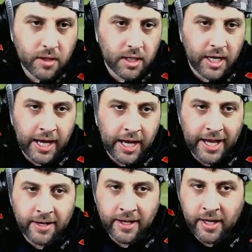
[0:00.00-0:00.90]
And,
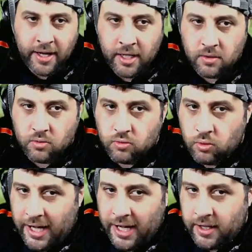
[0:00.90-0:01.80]

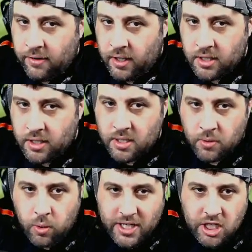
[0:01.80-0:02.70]
well, there are some
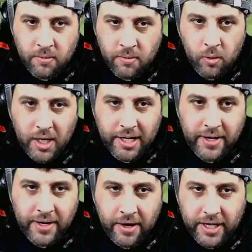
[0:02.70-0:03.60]
questionable clearing
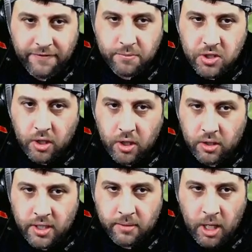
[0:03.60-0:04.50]
out here from Scotland at
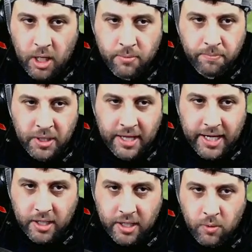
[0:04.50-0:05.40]
the moment, but they're getting
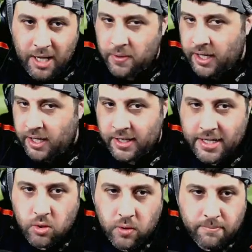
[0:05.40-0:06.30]
away with it, and that's
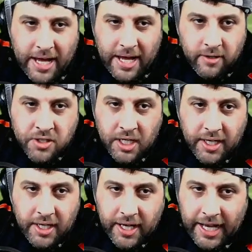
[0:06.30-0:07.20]
all that matters.
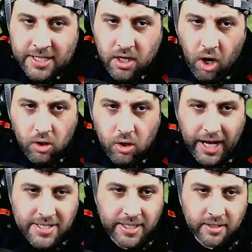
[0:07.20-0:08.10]
As Hogg has a
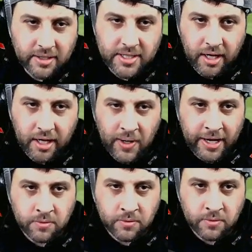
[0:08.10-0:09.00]
little dart
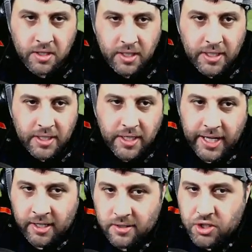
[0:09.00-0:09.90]
around.
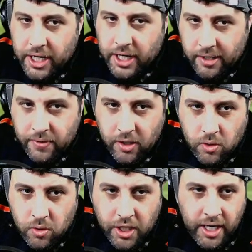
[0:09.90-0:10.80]
England trying to
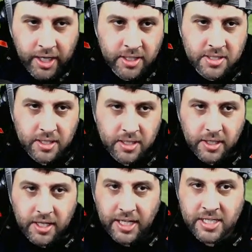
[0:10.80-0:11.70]
reorganise
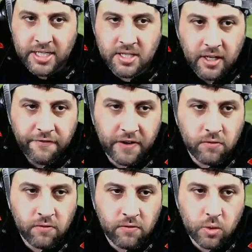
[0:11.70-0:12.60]
as Finn
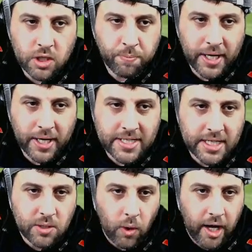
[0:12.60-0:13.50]
Russell spreads this
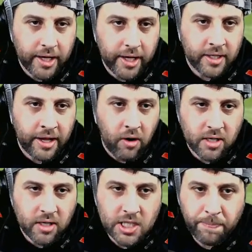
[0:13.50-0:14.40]
wide, and there are
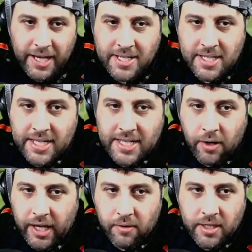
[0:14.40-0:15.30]
spaces out
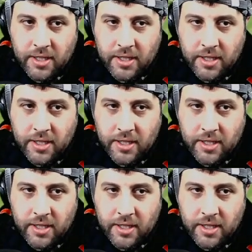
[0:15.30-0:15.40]
here in this